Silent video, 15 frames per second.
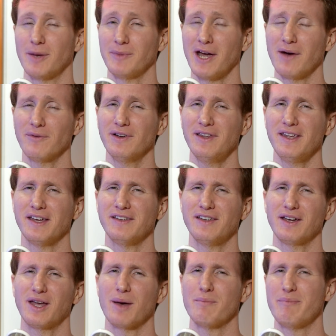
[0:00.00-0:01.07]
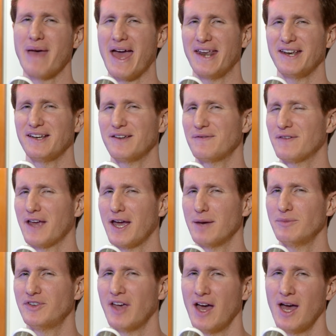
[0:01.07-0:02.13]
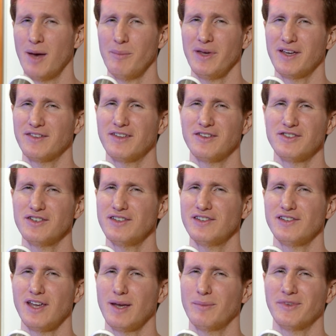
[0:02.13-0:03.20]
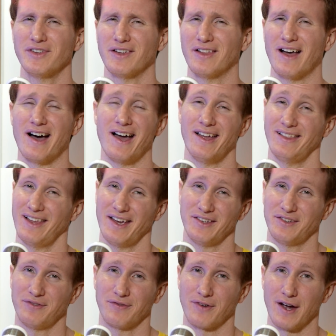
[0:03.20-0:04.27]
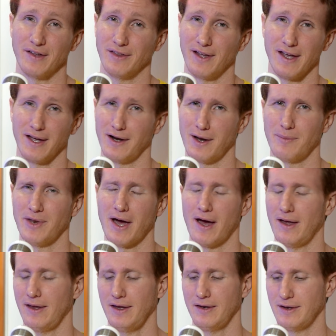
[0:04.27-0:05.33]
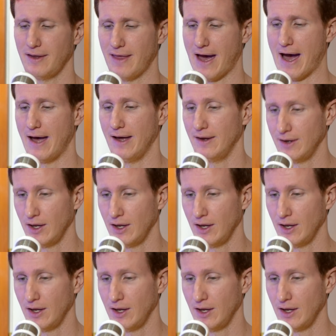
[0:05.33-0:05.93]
I'm not really into competitive games because it just seems a lot less friendly, and I'm not into that.